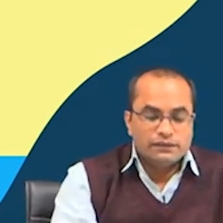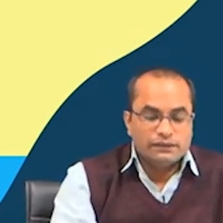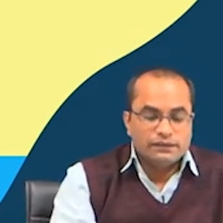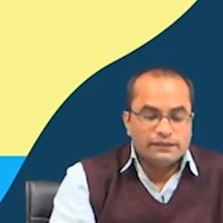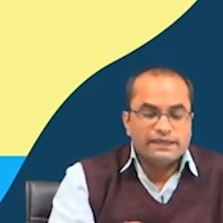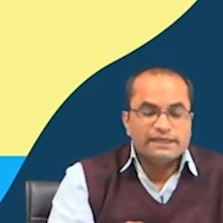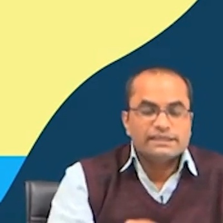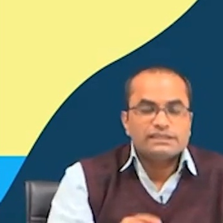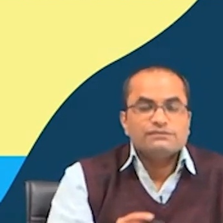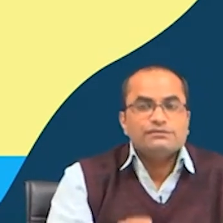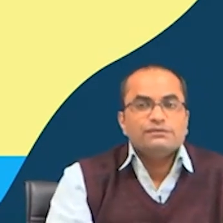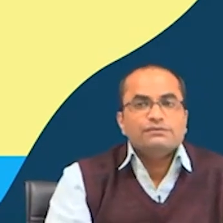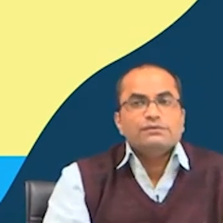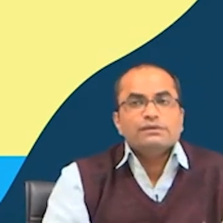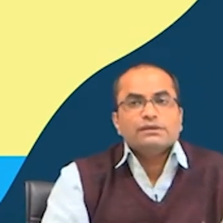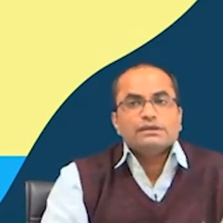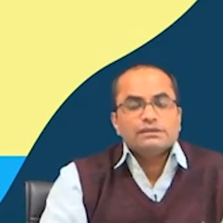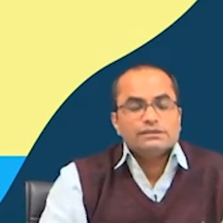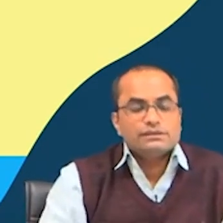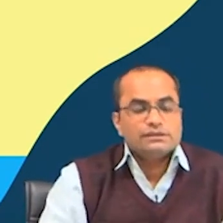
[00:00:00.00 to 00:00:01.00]
Next, we
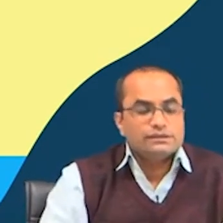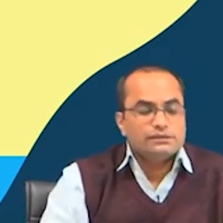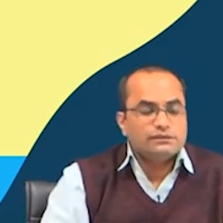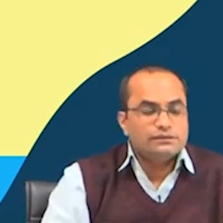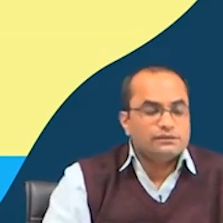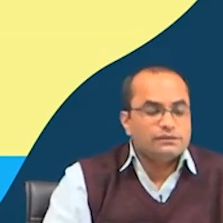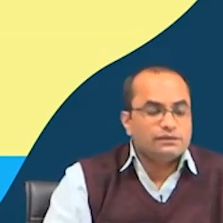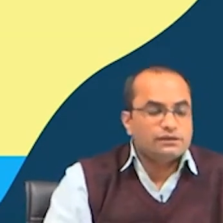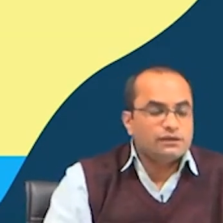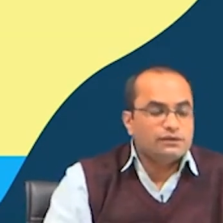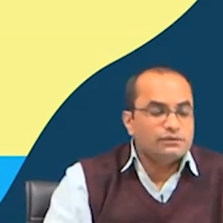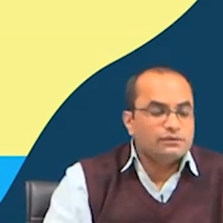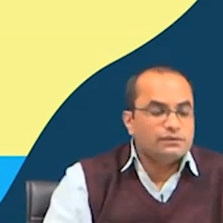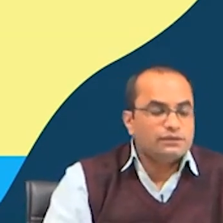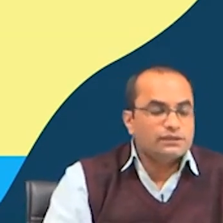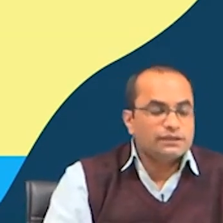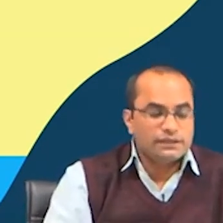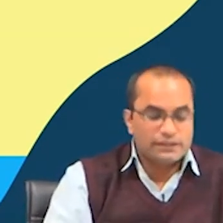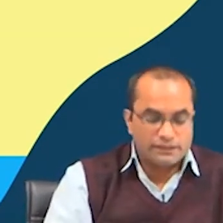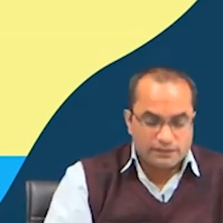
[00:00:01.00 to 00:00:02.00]
will consider now
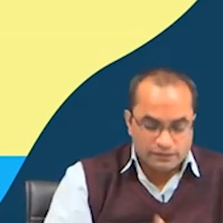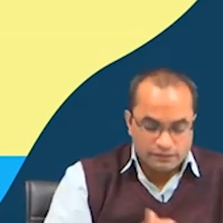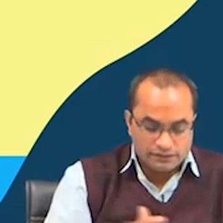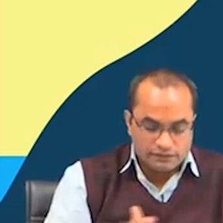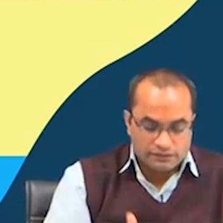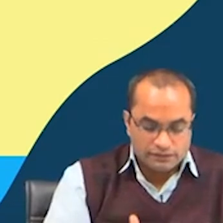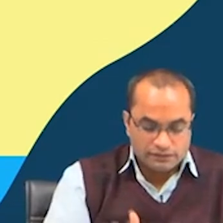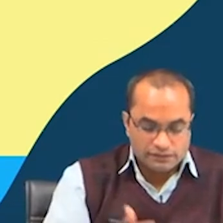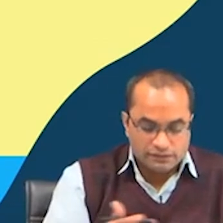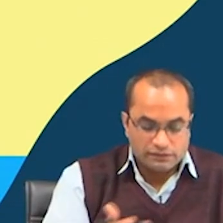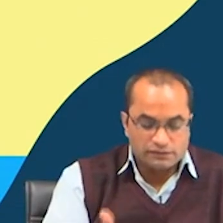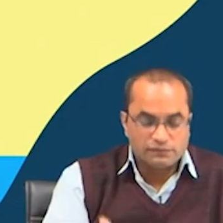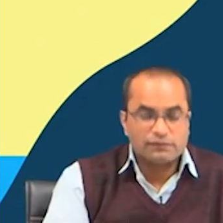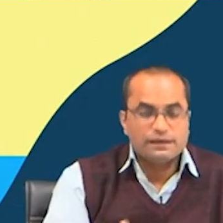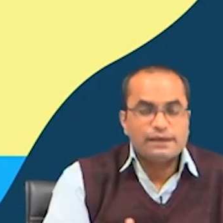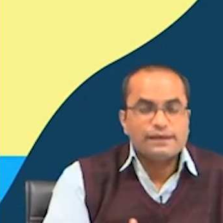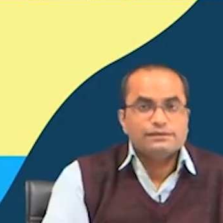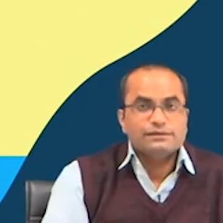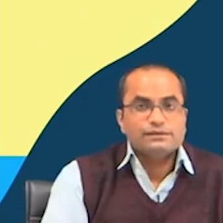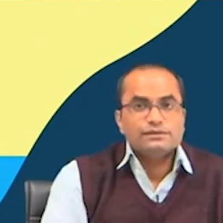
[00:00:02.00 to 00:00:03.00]
the, uh, the
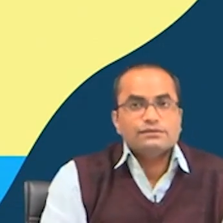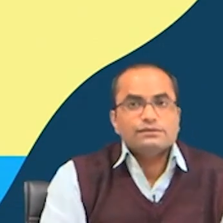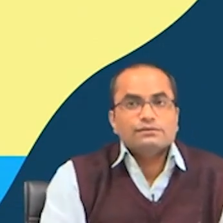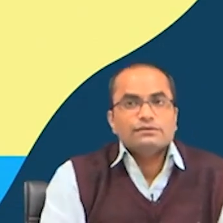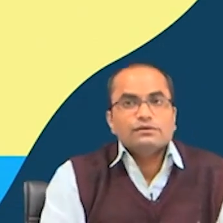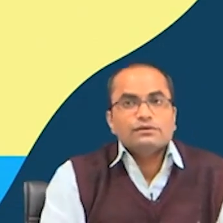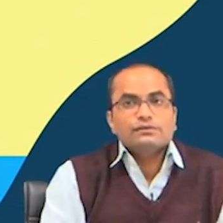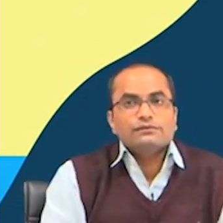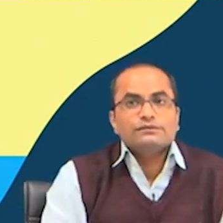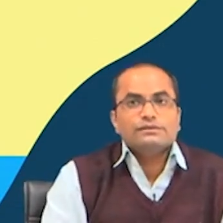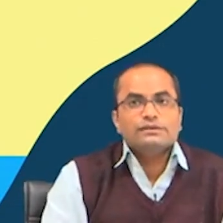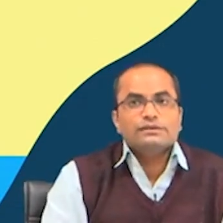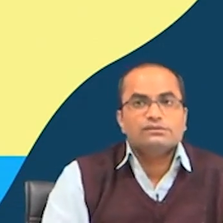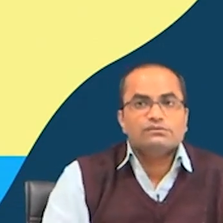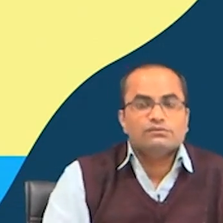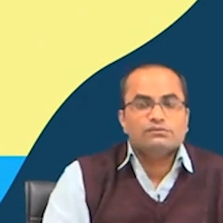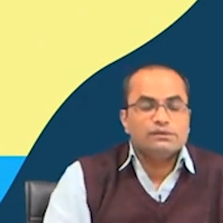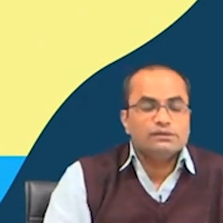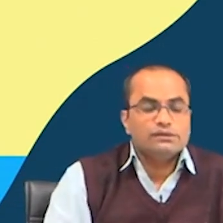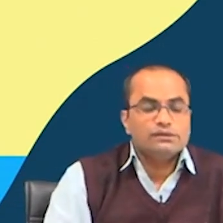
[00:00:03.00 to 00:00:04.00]
generalization of
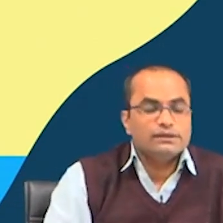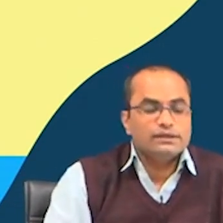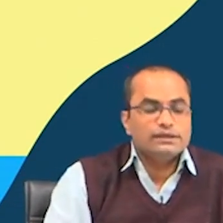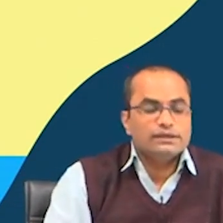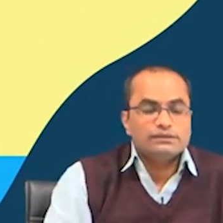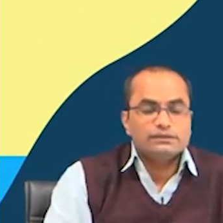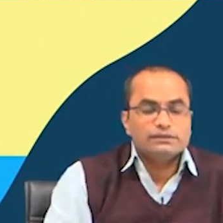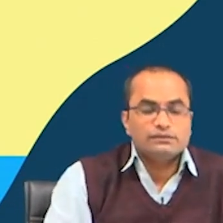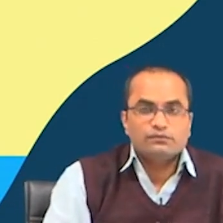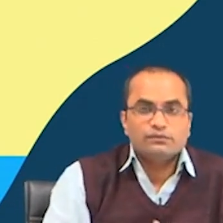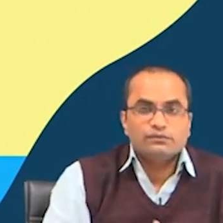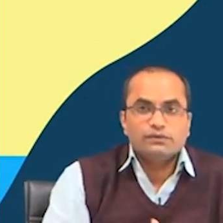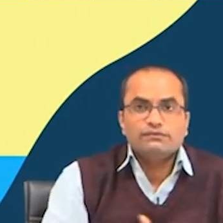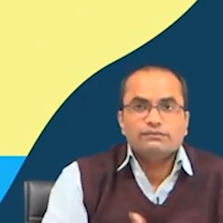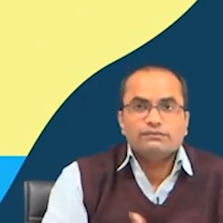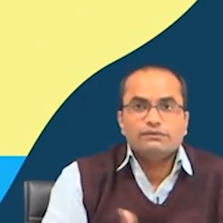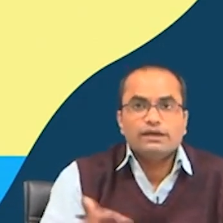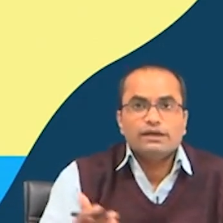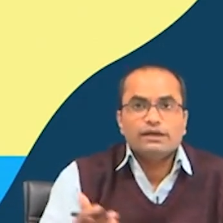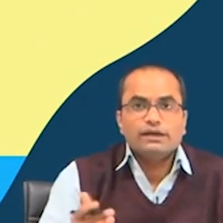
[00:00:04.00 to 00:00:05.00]
this one that
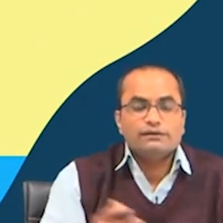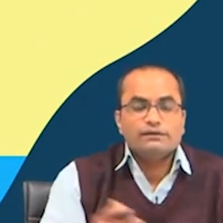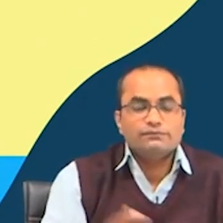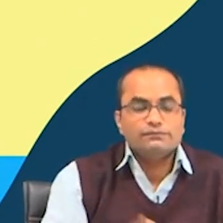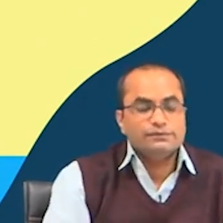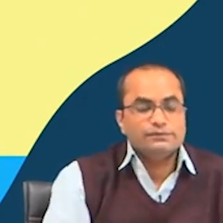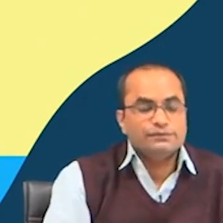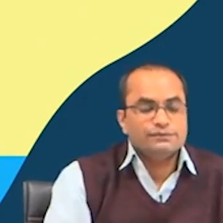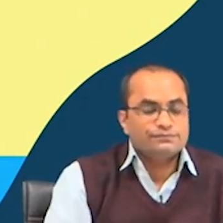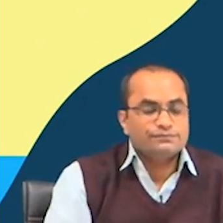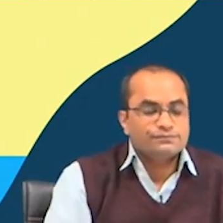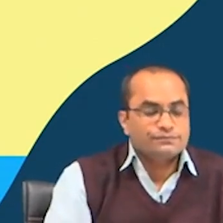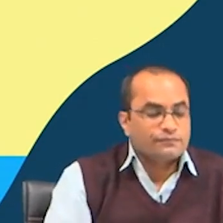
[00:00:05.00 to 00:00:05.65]
when we have a,